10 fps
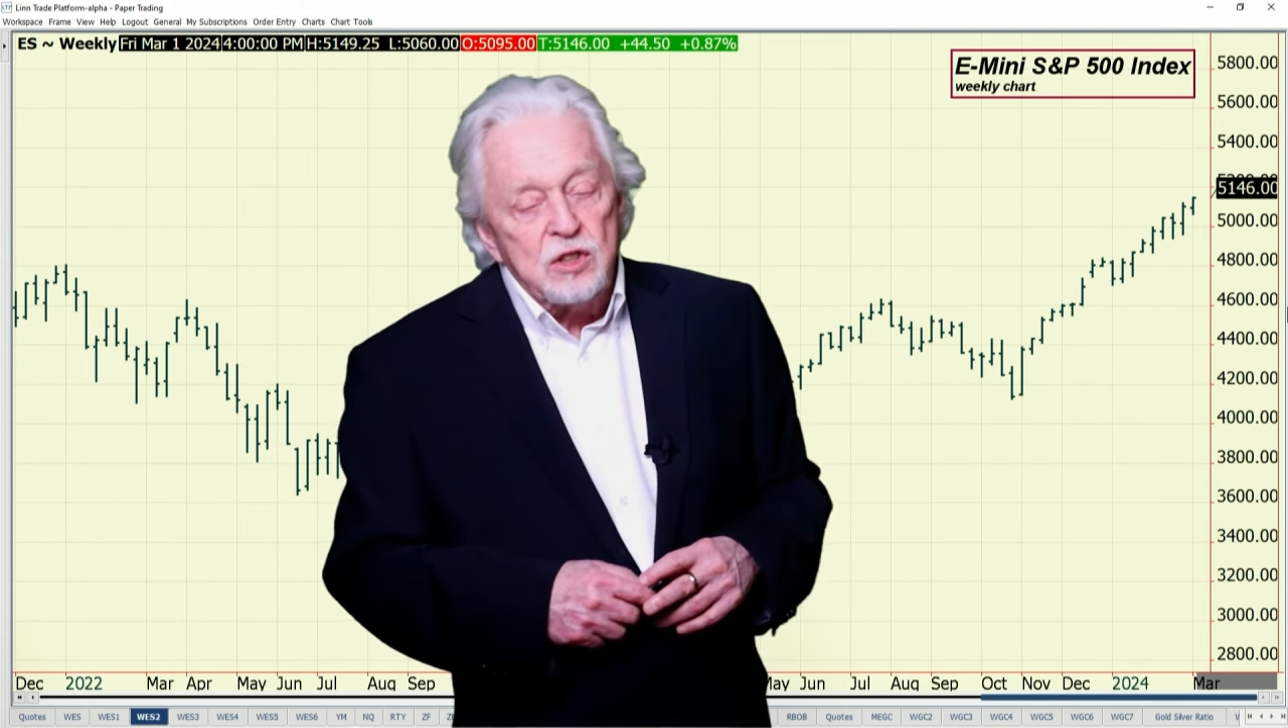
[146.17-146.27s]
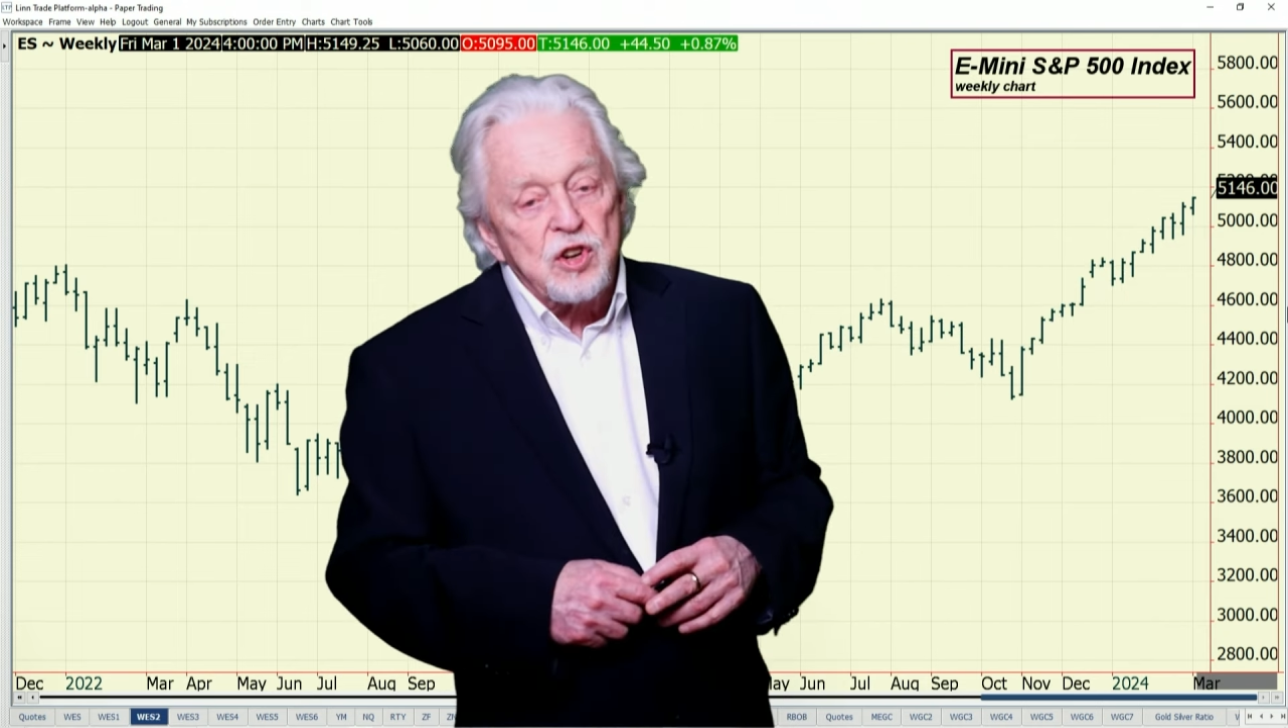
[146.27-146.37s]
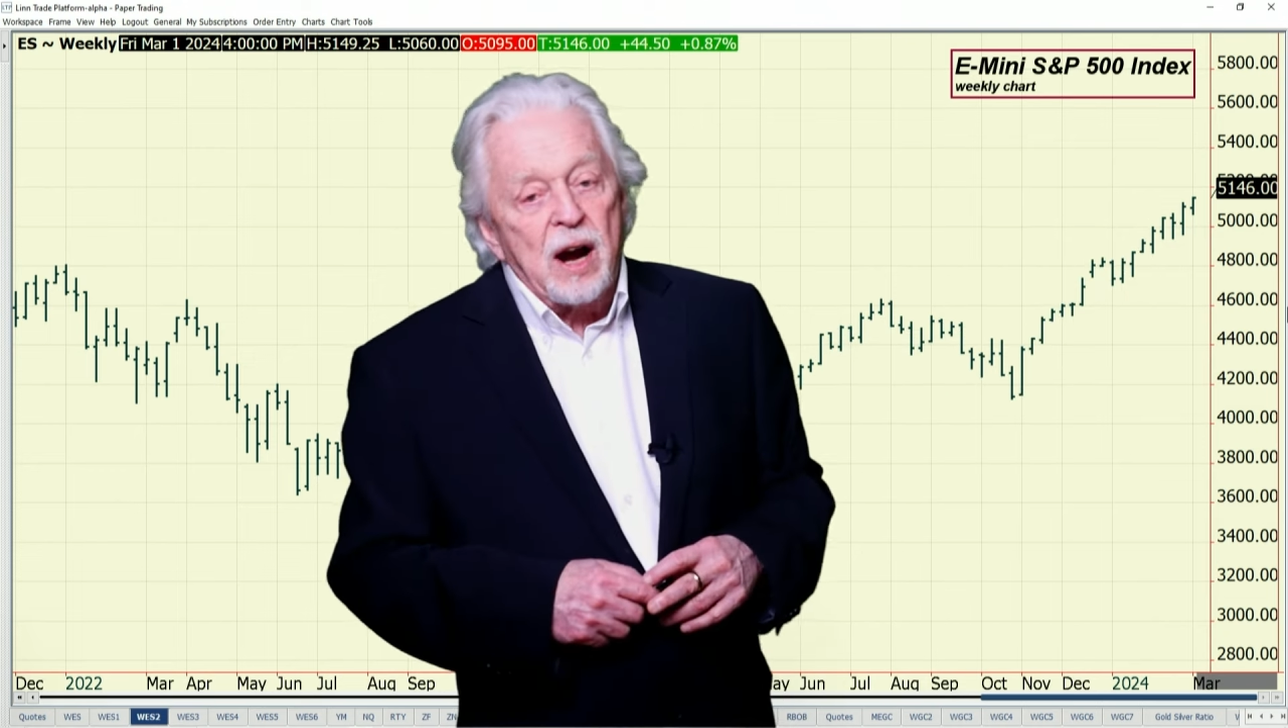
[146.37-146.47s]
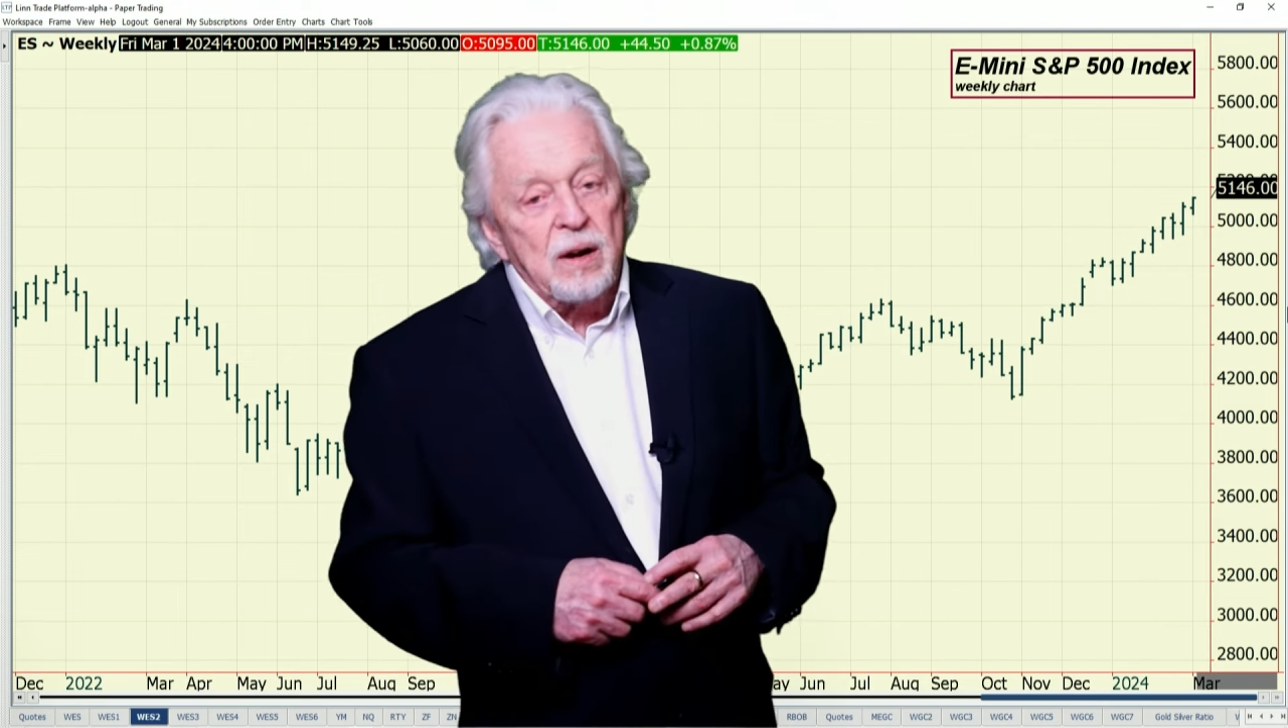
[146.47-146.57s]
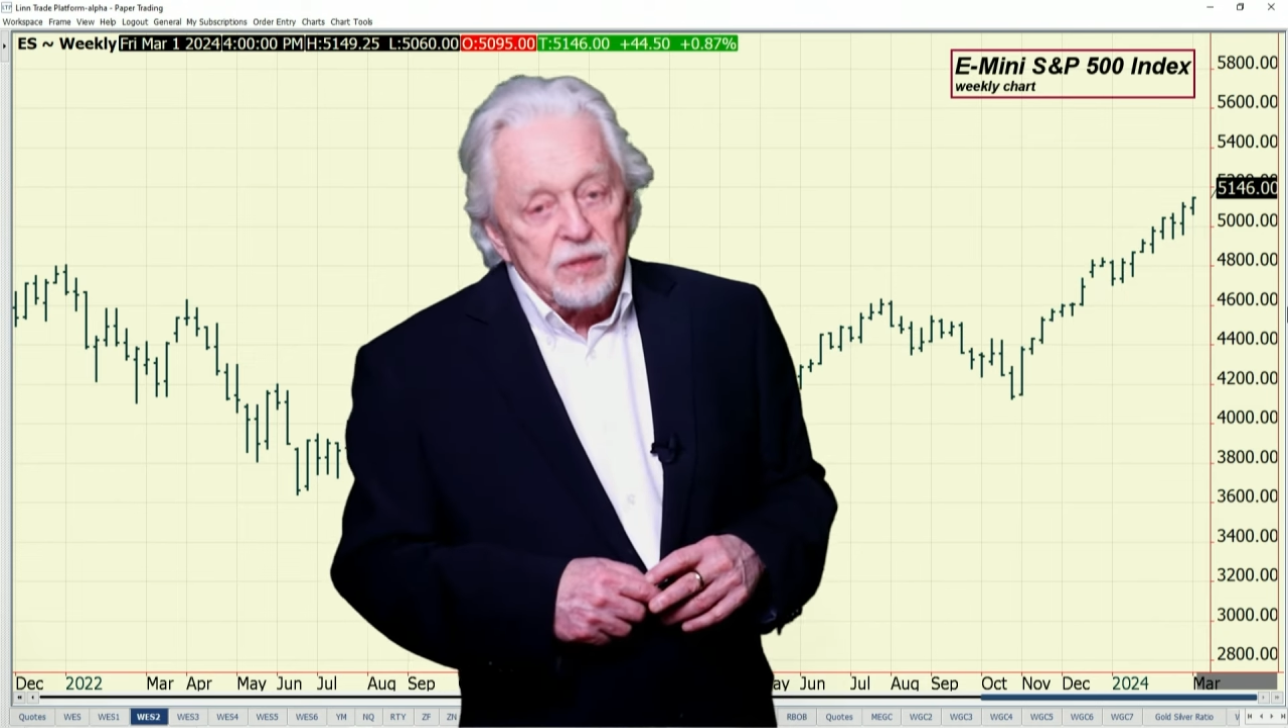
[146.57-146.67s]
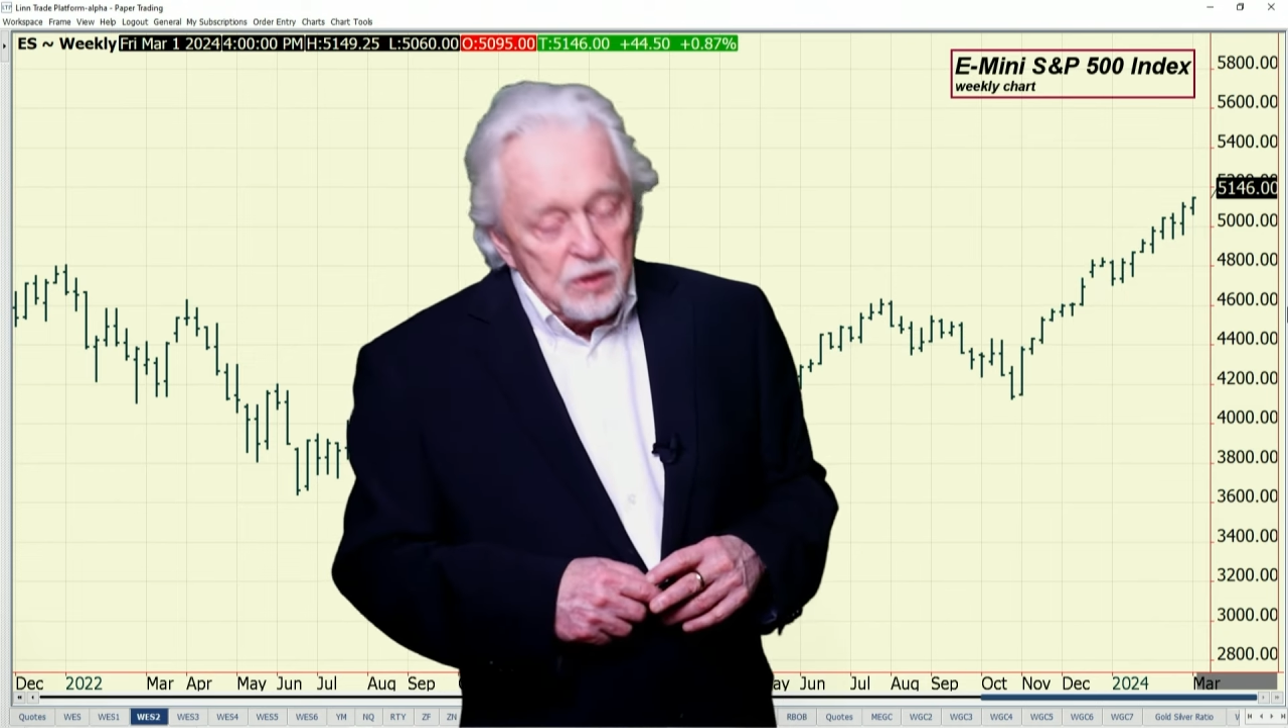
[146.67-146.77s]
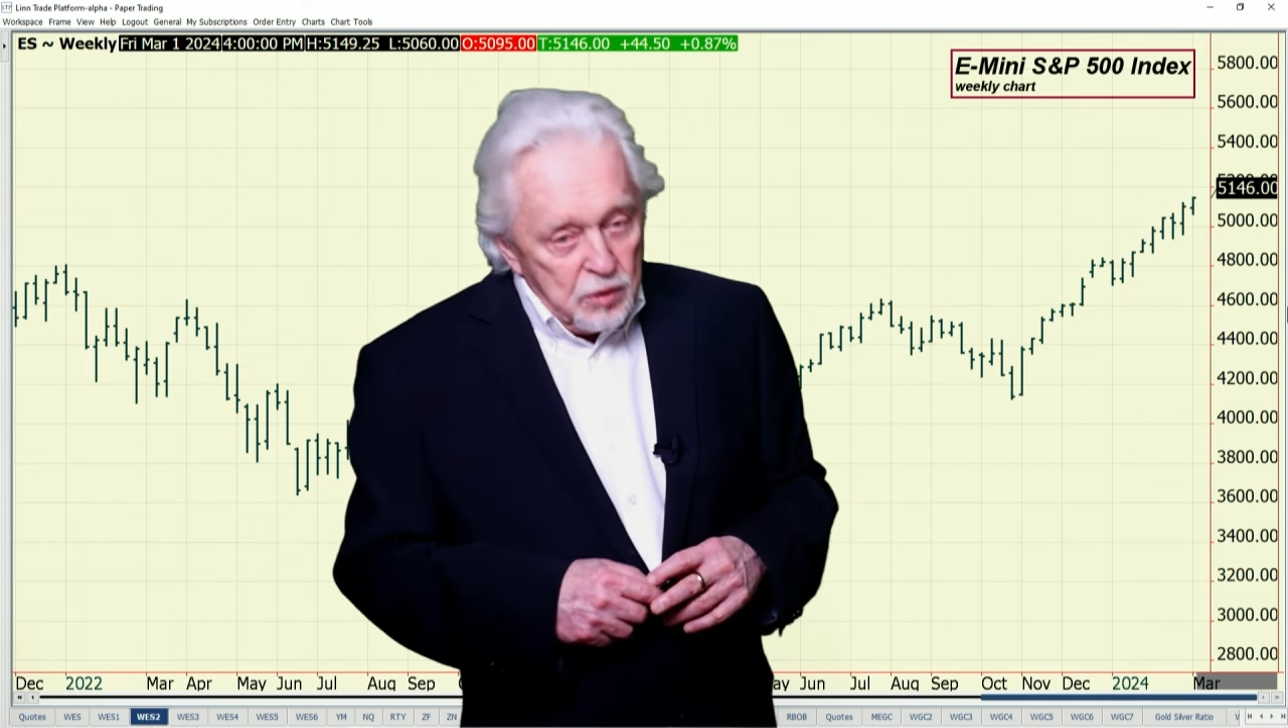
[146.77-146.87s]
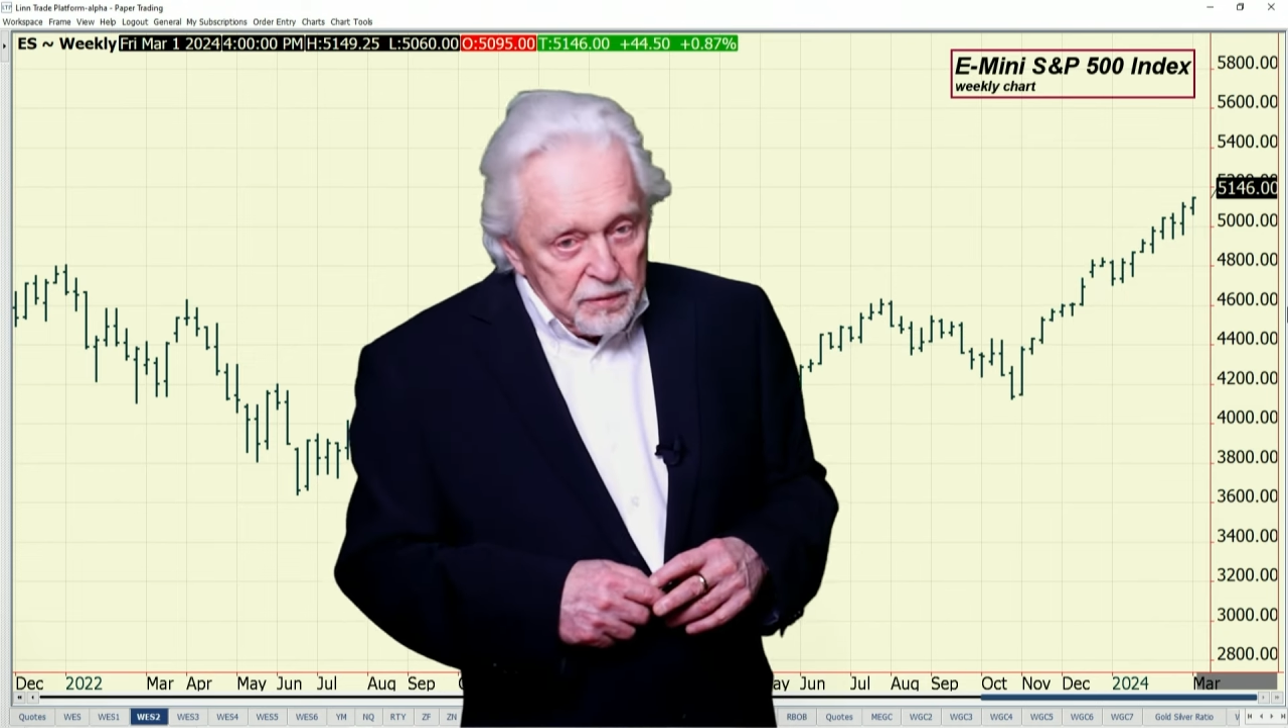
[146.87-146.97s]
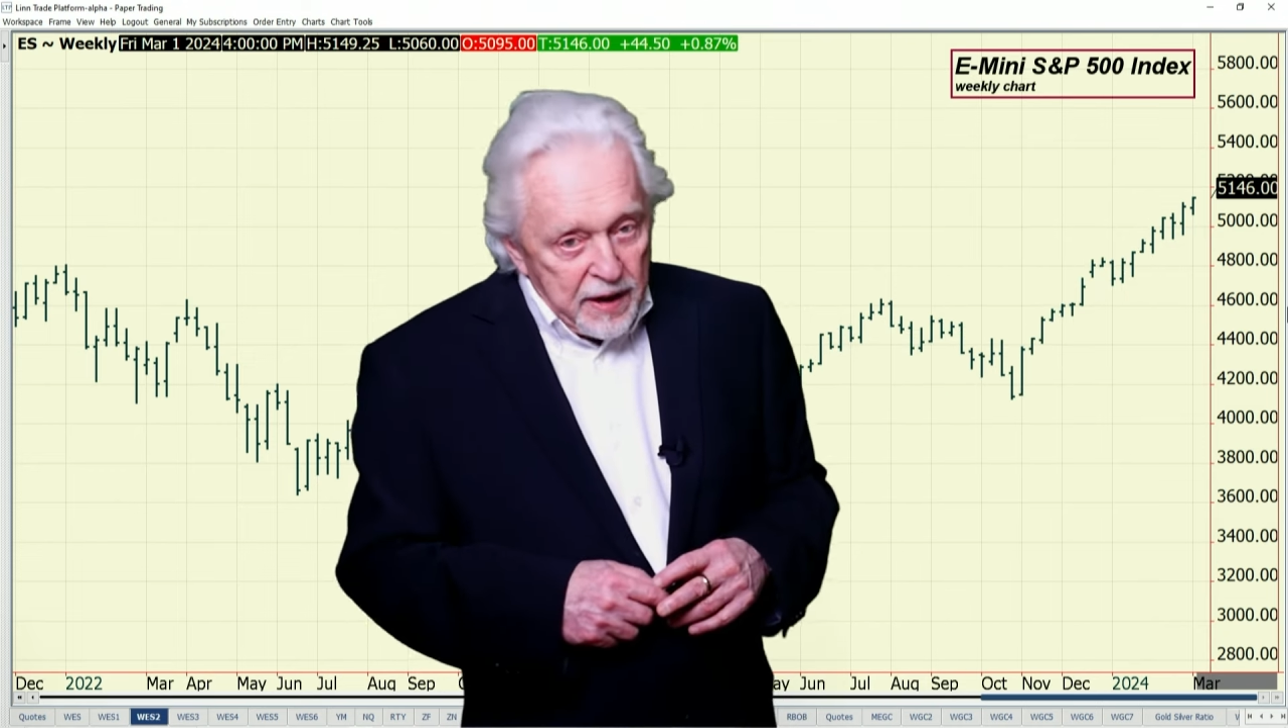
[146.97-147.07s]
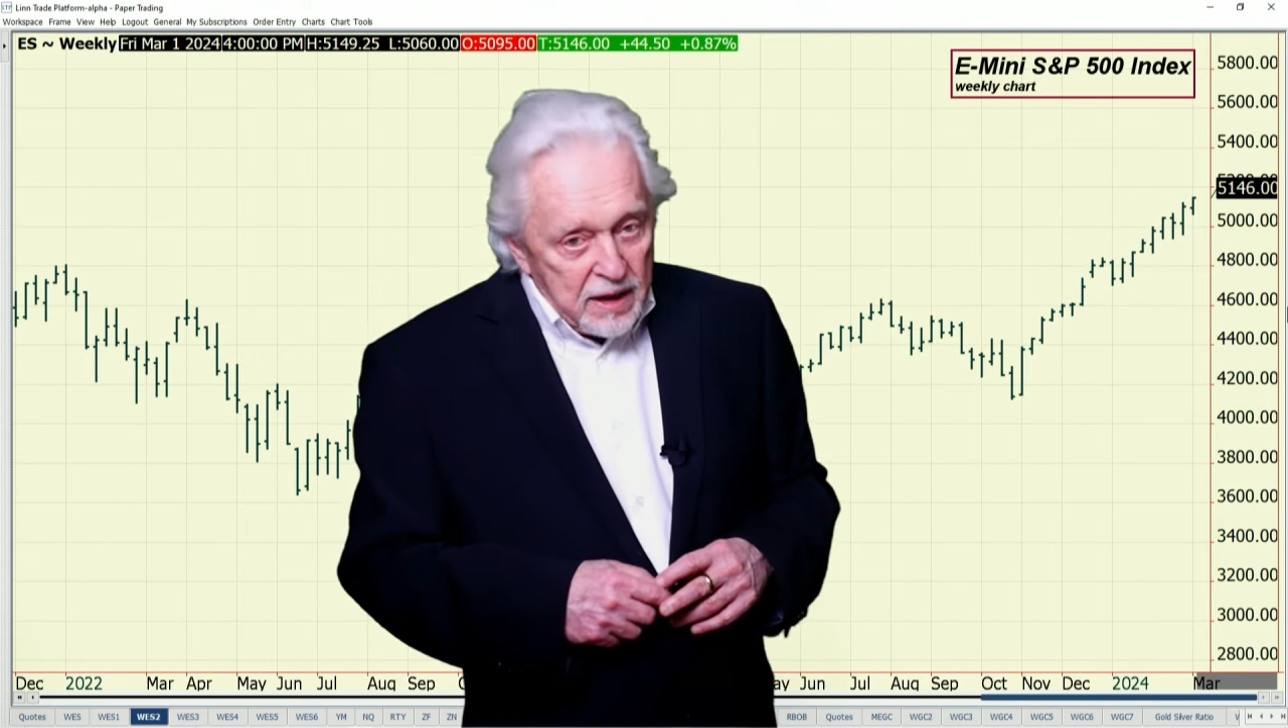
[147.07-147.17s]
chart that
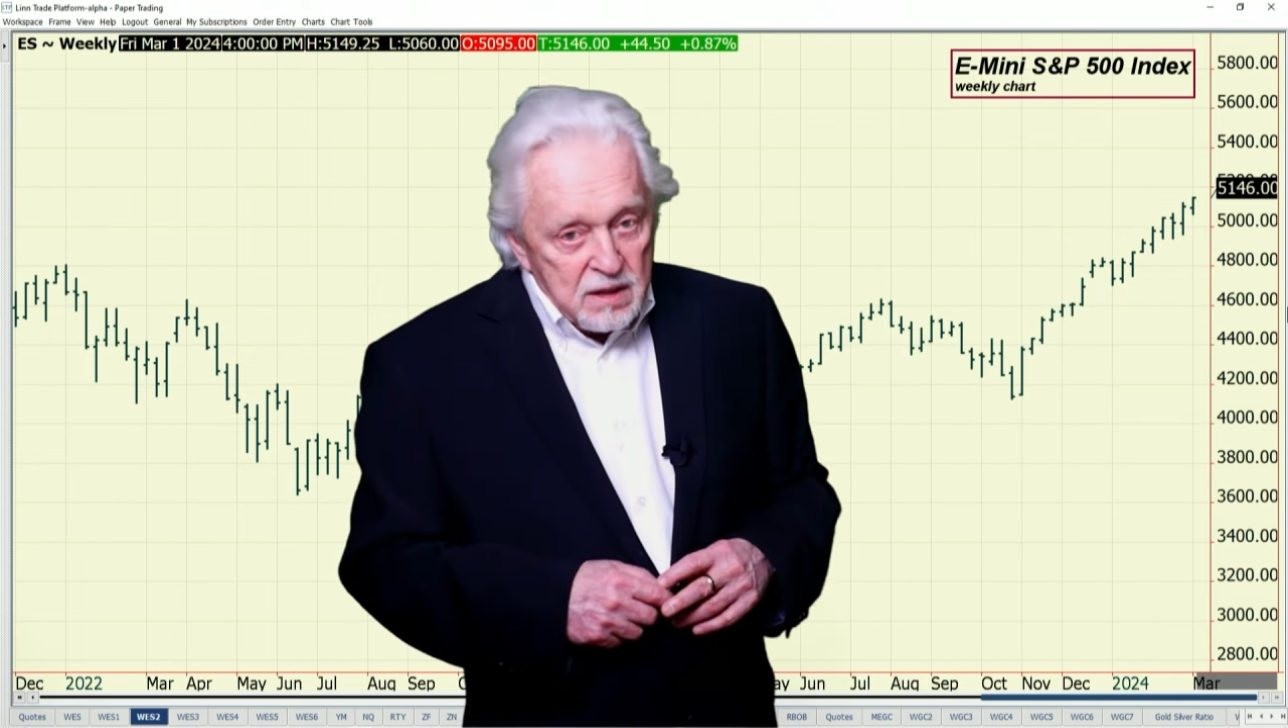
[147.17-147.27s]
you've had